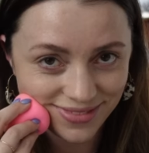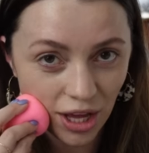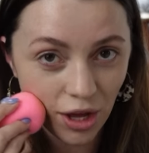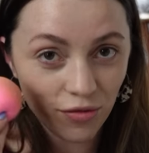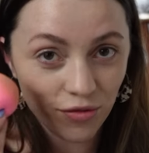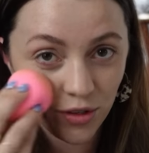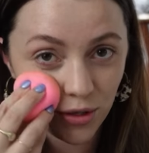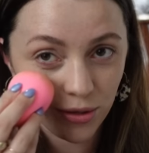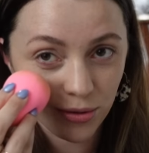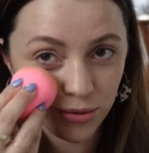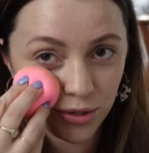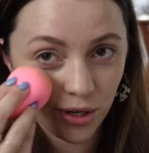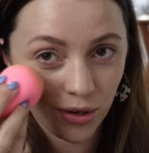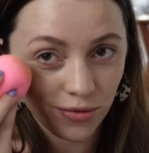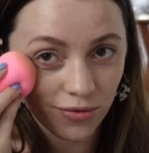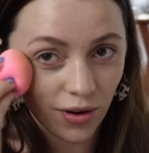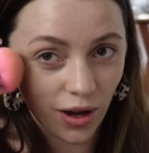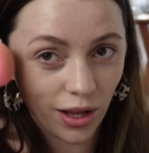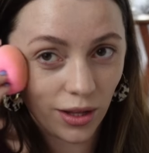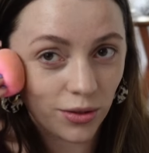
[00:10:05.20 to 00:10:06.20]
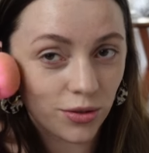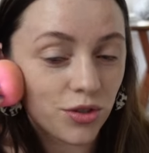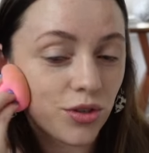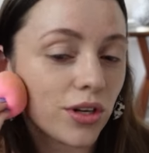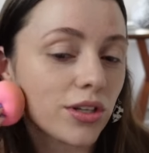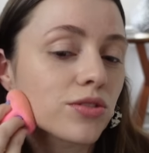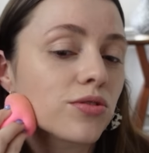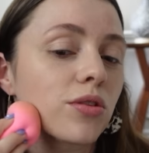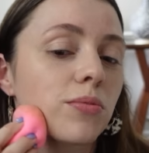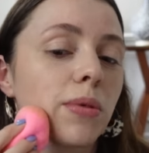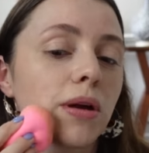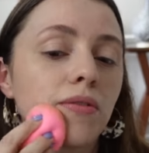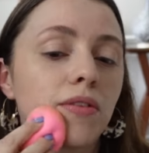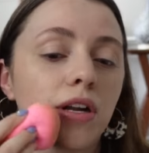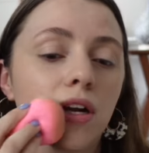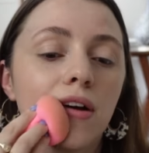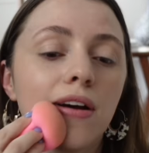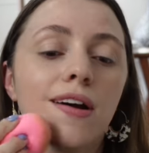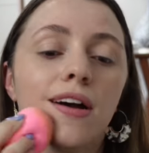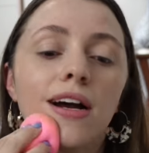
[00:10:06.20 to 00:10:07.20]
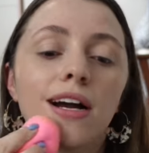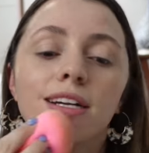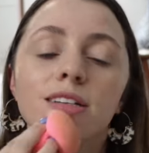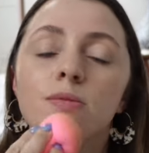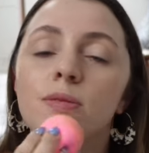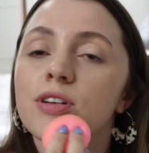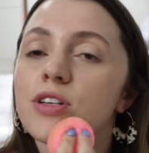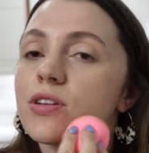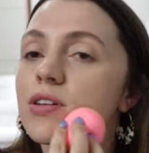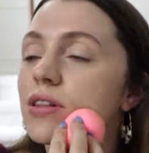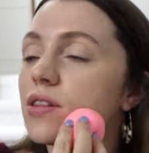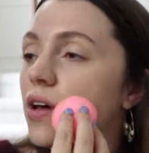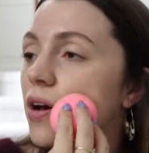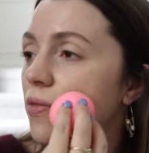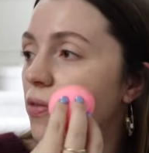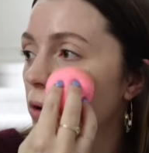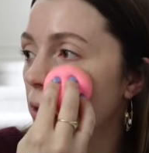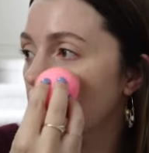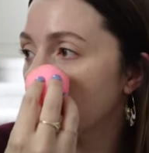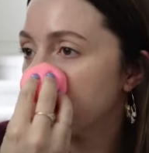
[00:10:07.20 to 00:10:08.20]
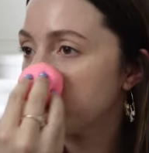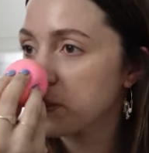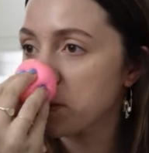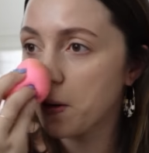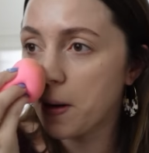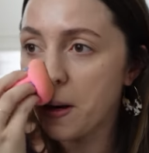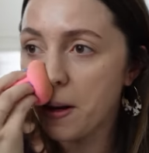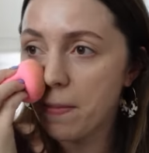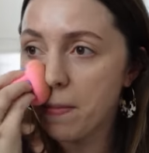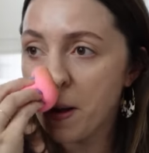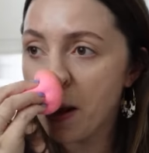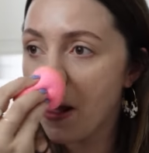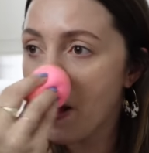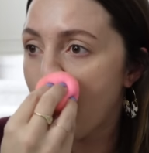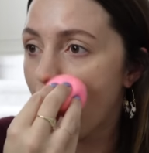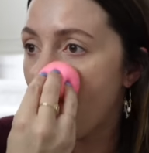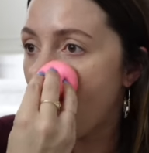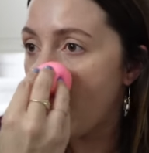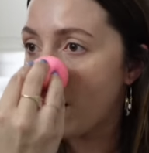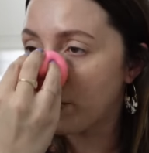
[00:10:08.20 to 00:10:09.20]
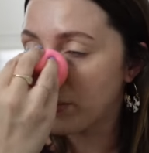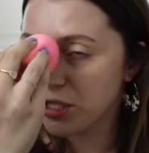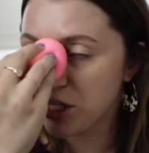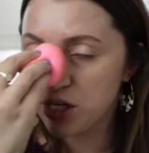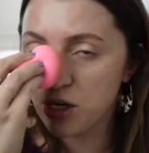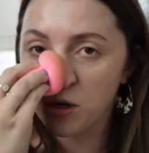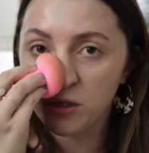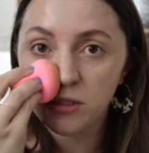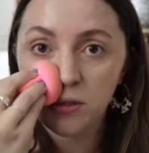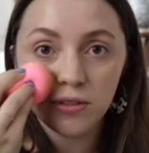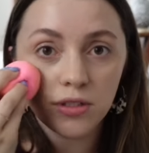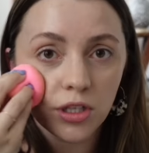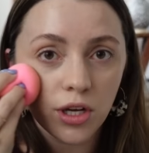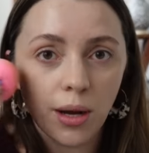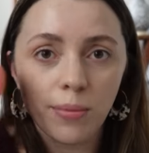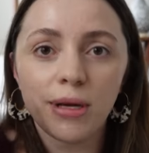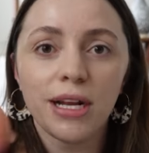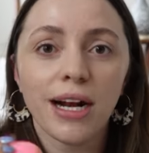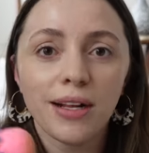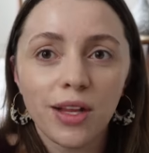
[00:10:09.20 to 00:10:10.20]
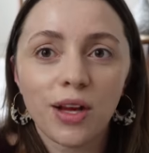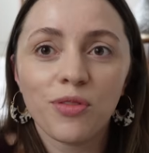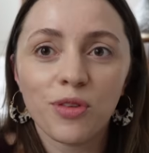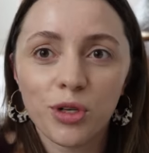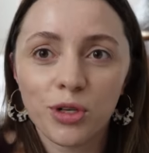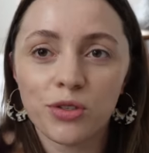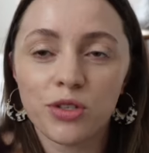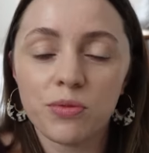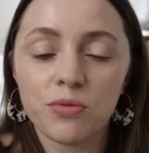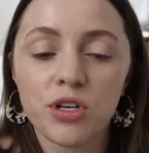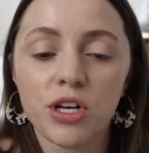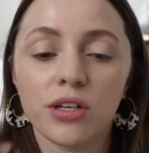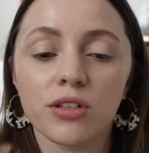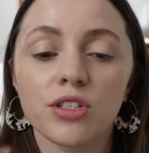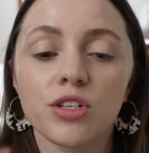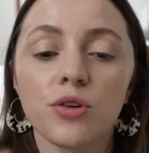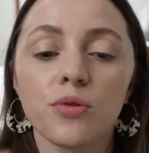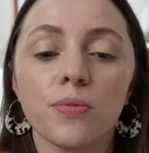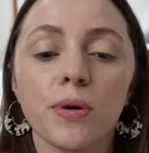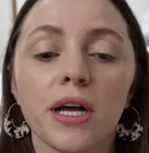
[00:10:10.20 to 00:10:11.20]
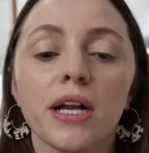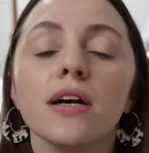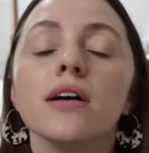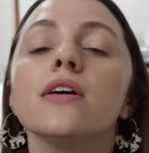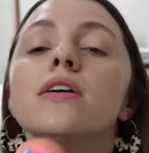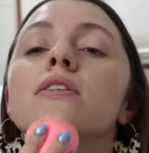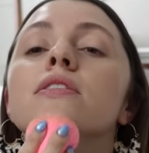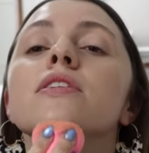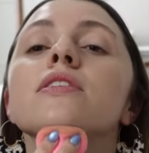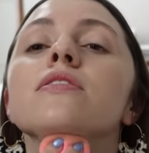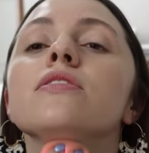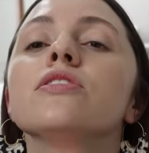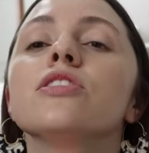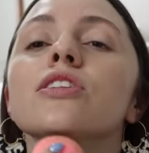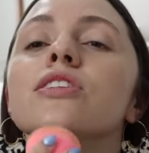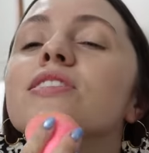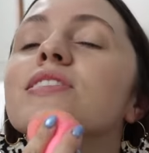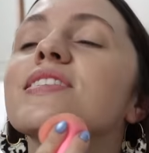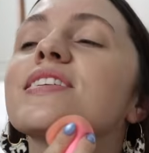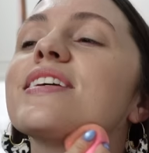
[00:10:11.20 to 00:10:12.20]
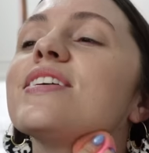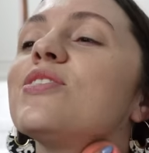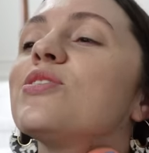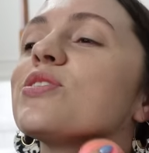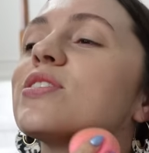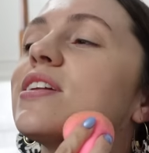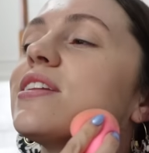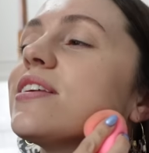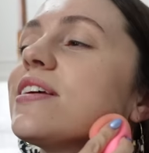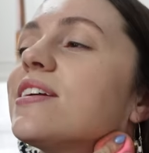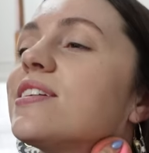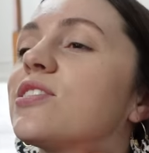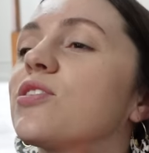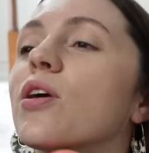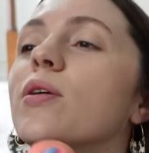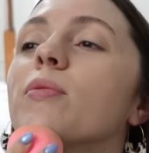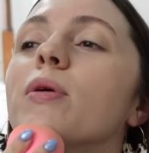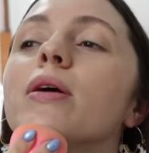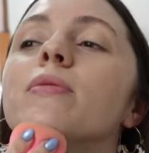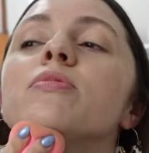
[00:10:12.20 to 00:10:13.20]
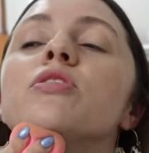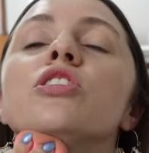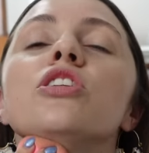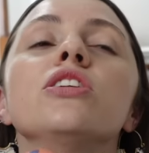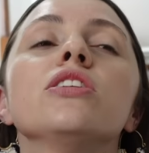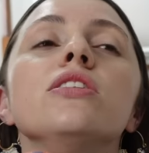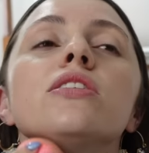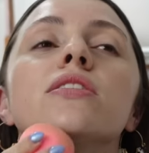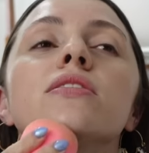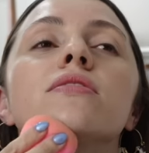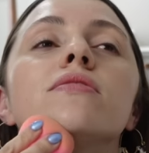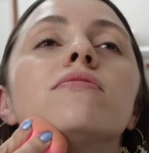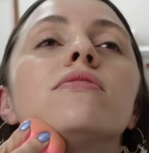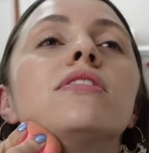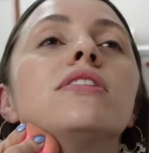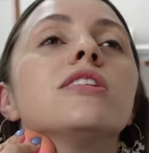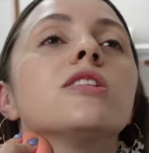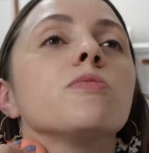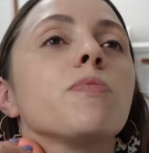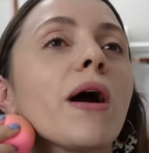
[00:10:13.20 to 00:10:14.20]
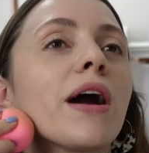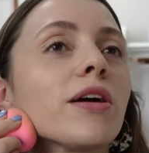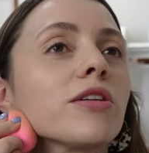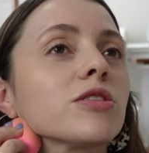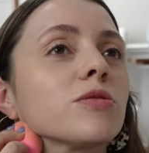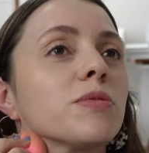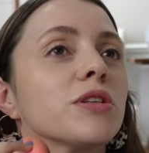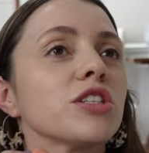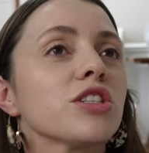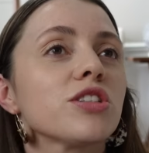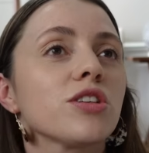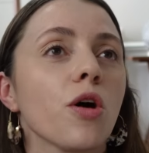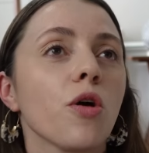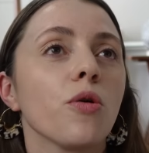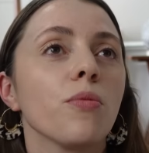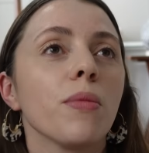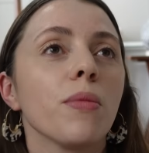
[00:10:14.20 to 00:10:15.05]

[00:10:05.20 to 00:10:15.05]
if you don't follow Drugstore Maven, I especially love her Instagram, uh, but she also, I mean, I love her YouTube channel too, but she just kills it at the Instagram game. She inspires me so